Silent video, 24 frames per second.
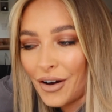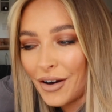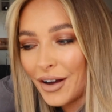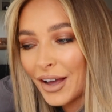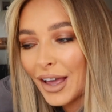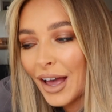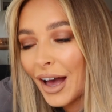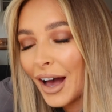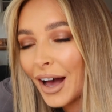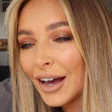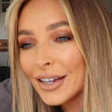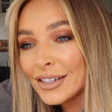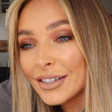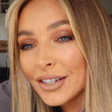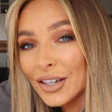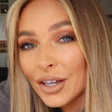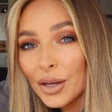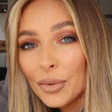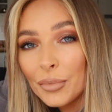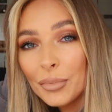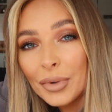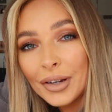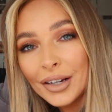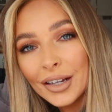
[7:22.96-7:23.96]
I had a
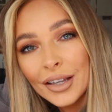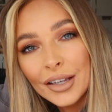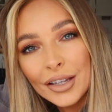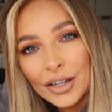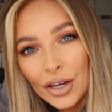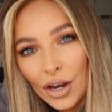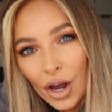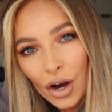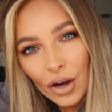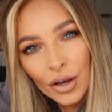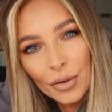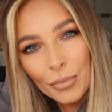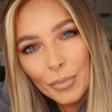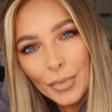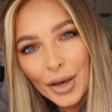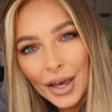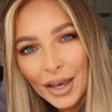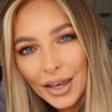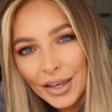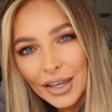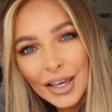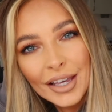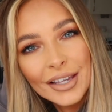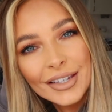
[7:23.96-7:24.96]
complete
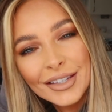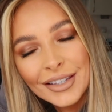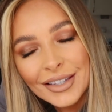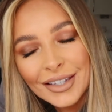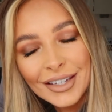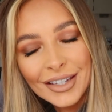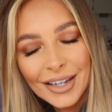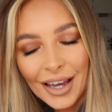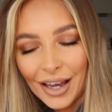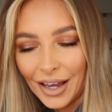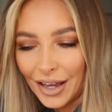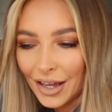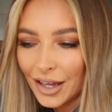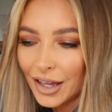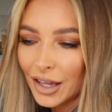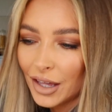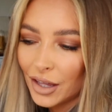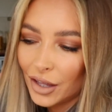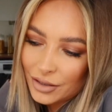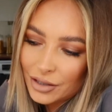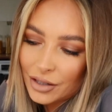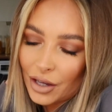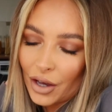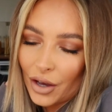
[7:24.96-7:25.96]
nightmare yesterday.
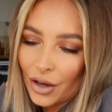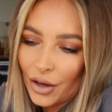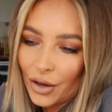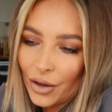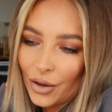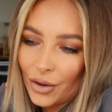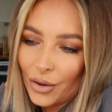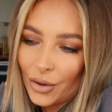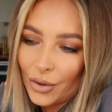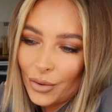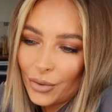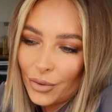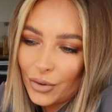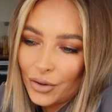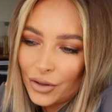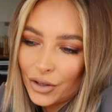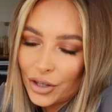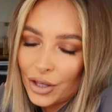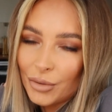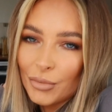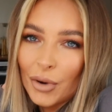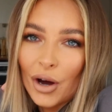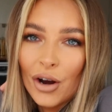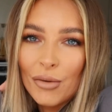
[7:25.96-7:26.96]
So
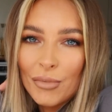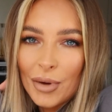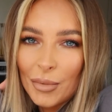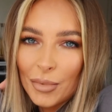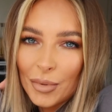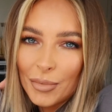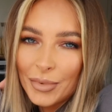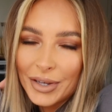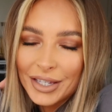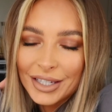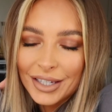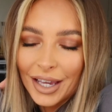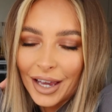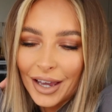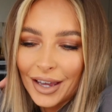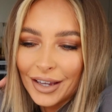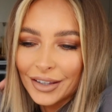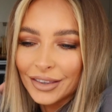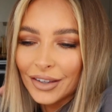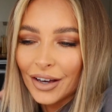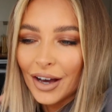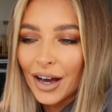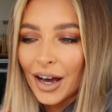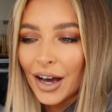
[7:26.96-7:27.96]
you might remember me
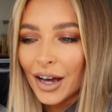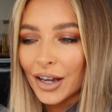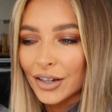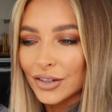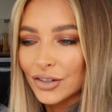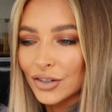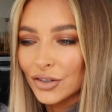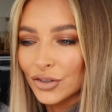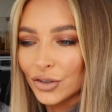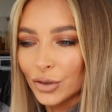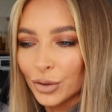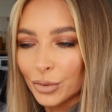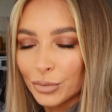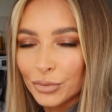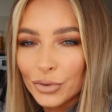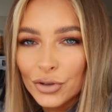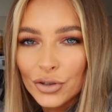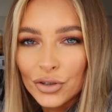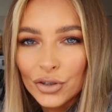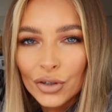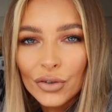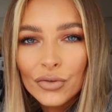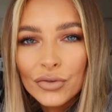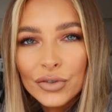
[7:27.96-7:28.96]
saying that I had some
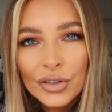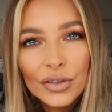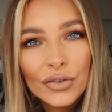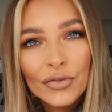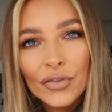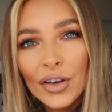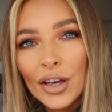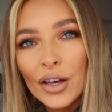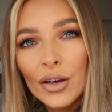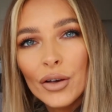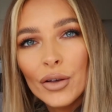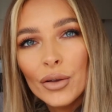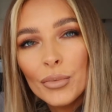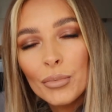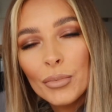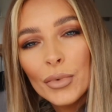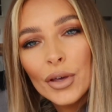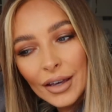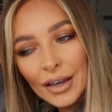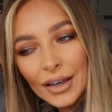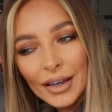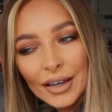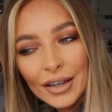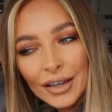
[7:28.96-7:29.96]
stuff to film.
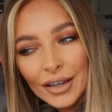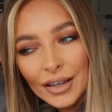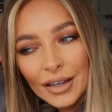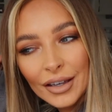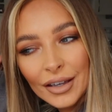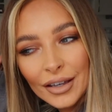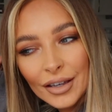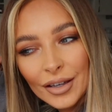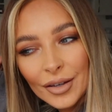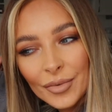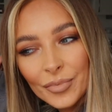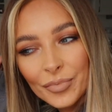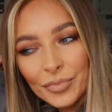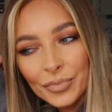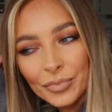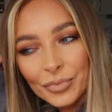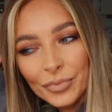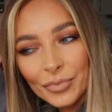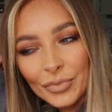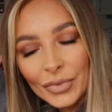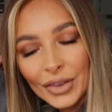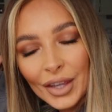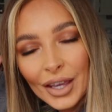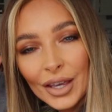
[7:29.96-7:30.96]

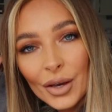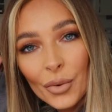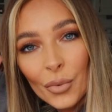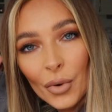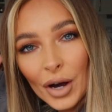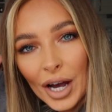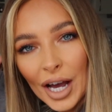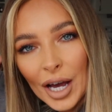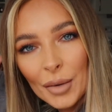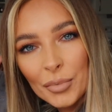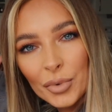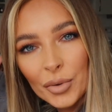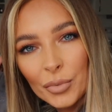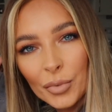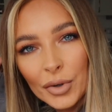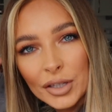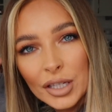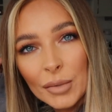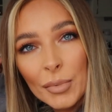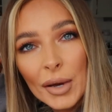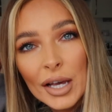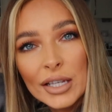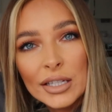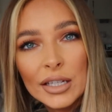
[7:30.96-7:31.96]
What happened
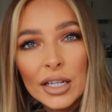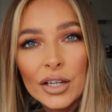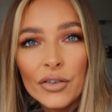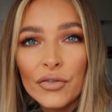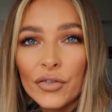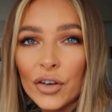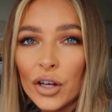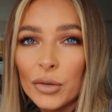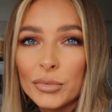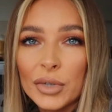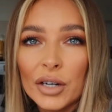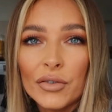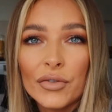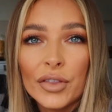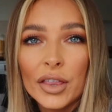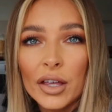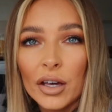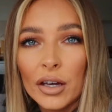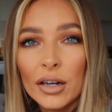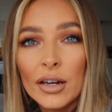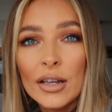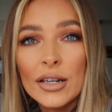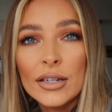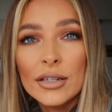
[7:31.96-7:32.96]
was I basically filmed everything
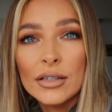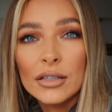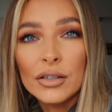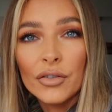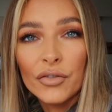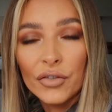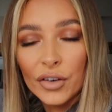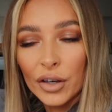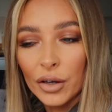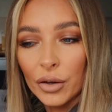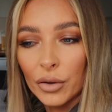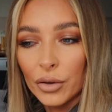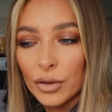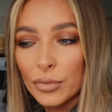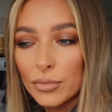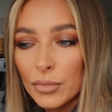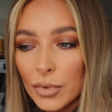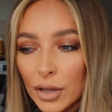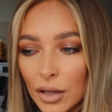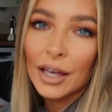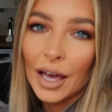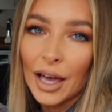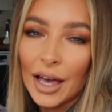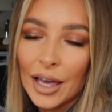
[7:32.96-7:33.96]
I needed to
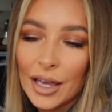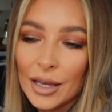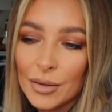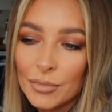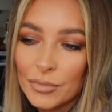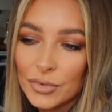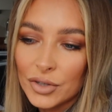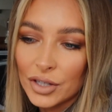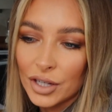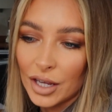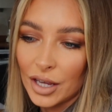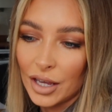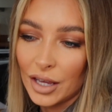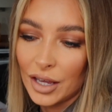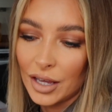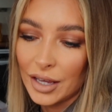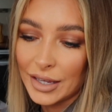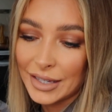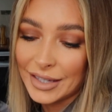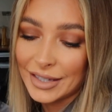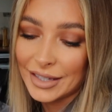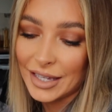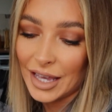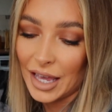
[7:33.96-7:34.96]
film, came
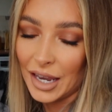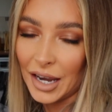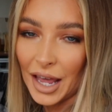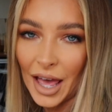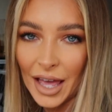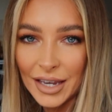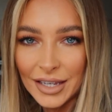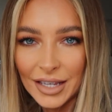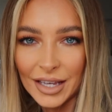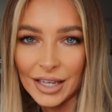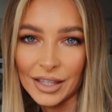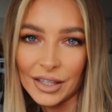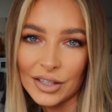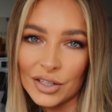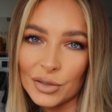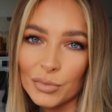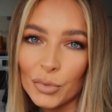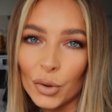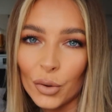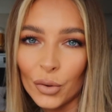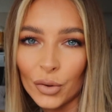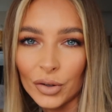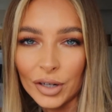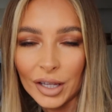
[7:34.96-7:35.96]
to sit and edit it this
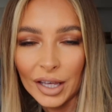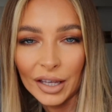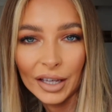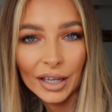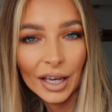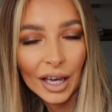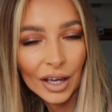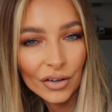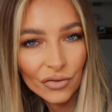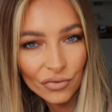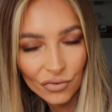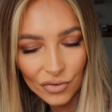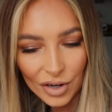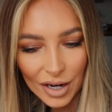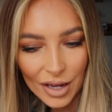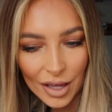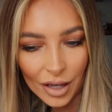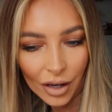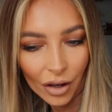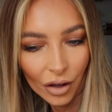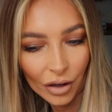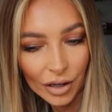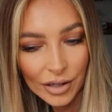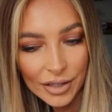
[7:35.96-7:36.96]
morning and
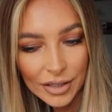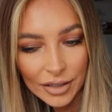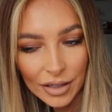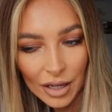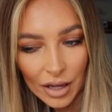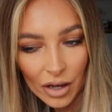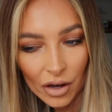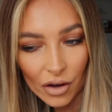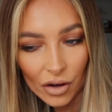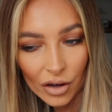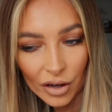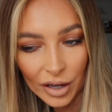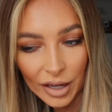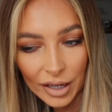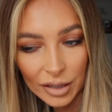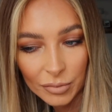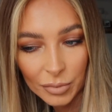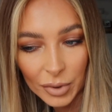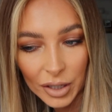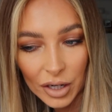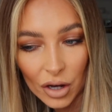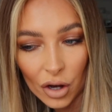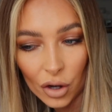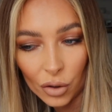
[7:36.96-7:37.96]
realised that I had
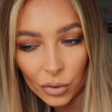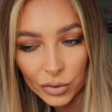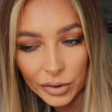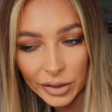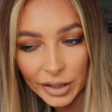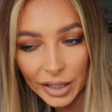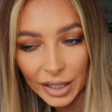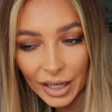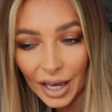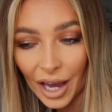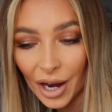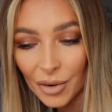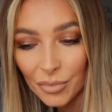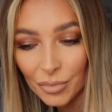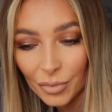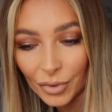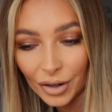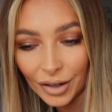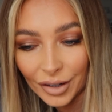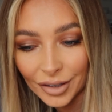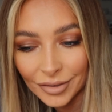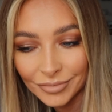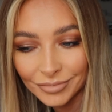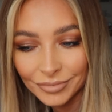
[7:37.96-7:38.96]
been holding the
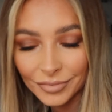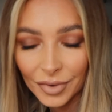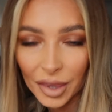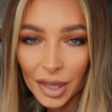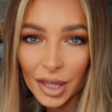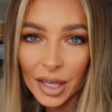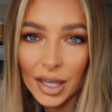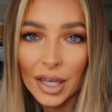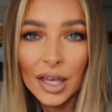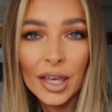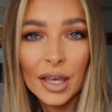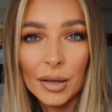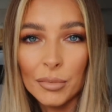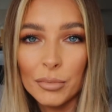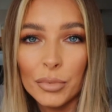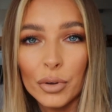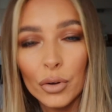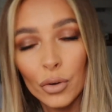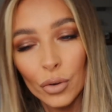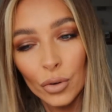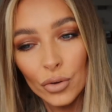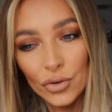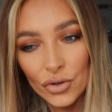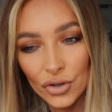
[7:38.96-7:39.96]
camera in
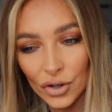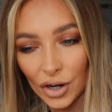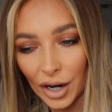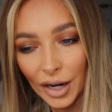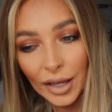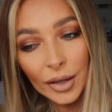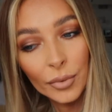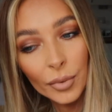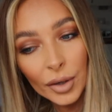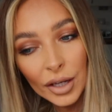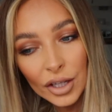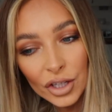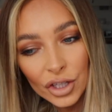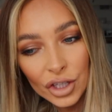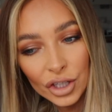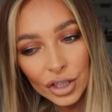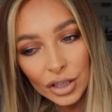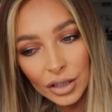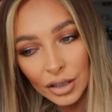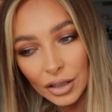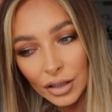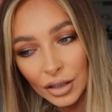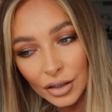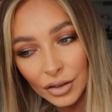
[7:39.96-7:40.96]
portrait,
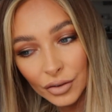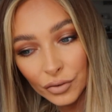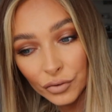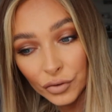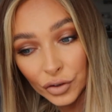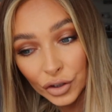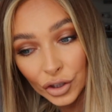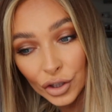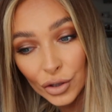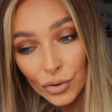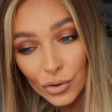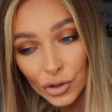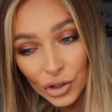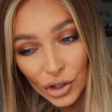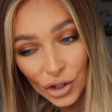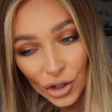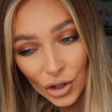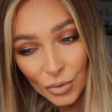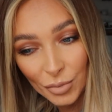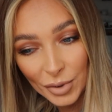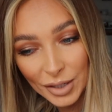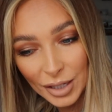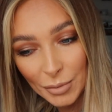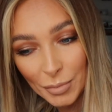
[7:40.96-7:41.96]
which for
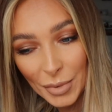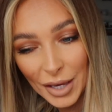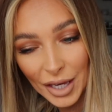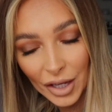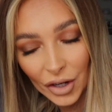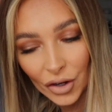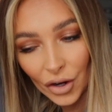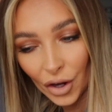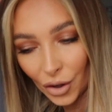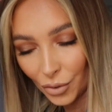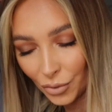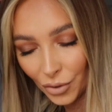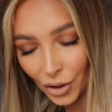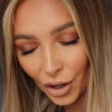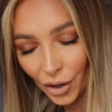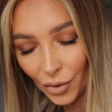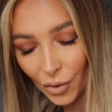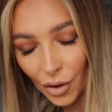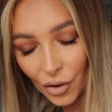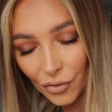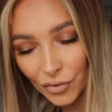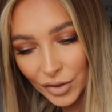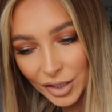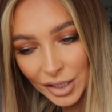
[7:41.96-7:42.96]
YouTube is a big no-no.
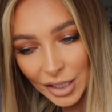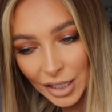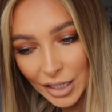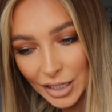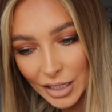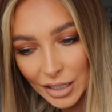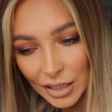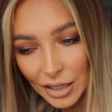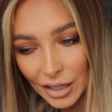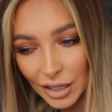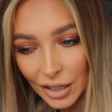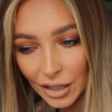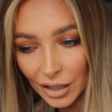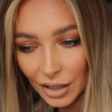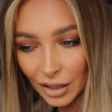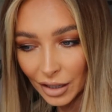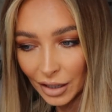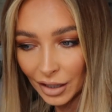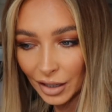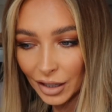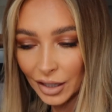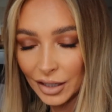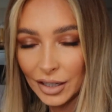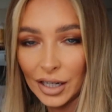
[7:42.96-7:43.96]
Obviously
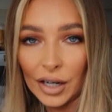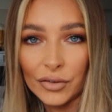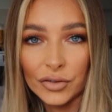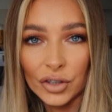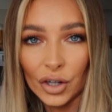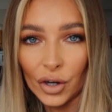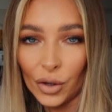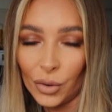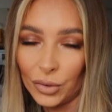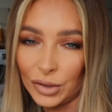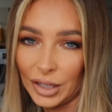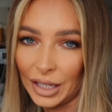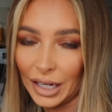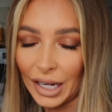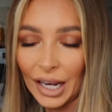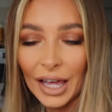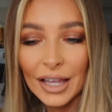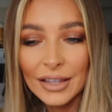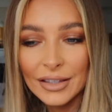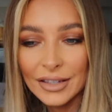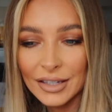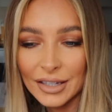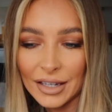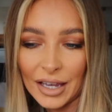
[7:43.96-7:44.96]
you have to hold it in
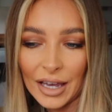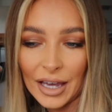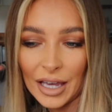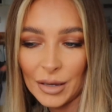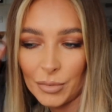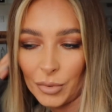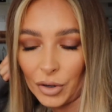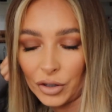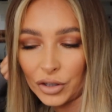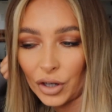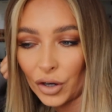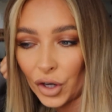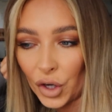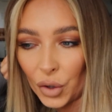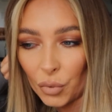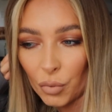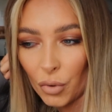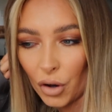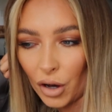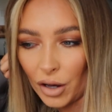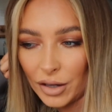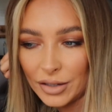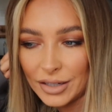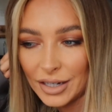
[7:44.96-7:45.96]
landscape. I don't know
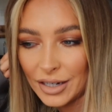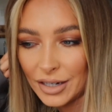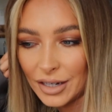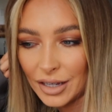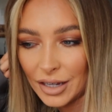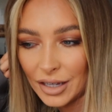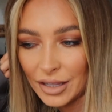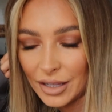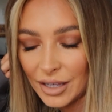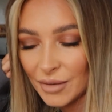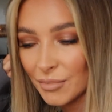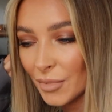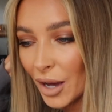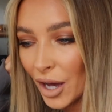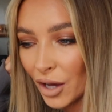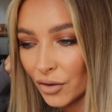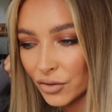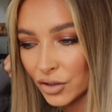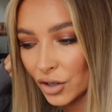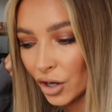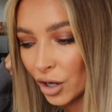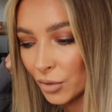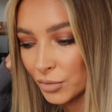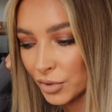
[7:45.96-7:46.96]
why I did it. The amount
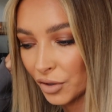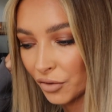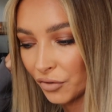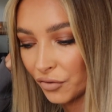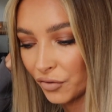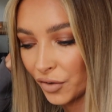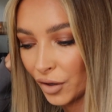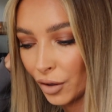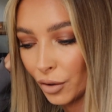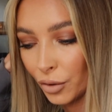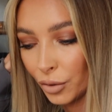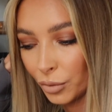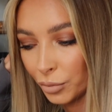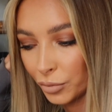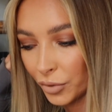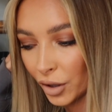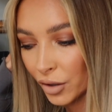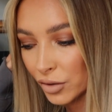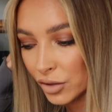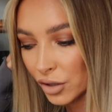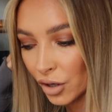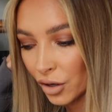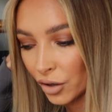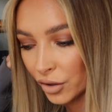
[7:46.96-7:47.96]
of times I've filmed
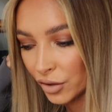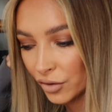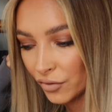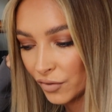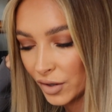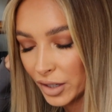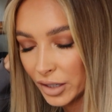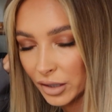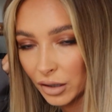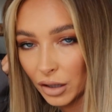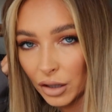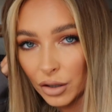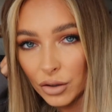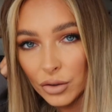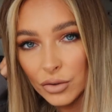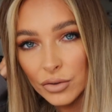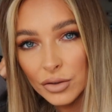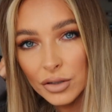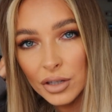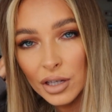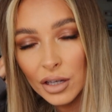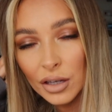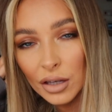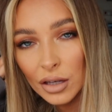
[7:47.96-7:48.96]
those kind of
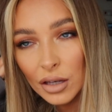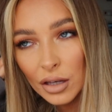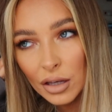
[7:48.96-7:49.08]
videos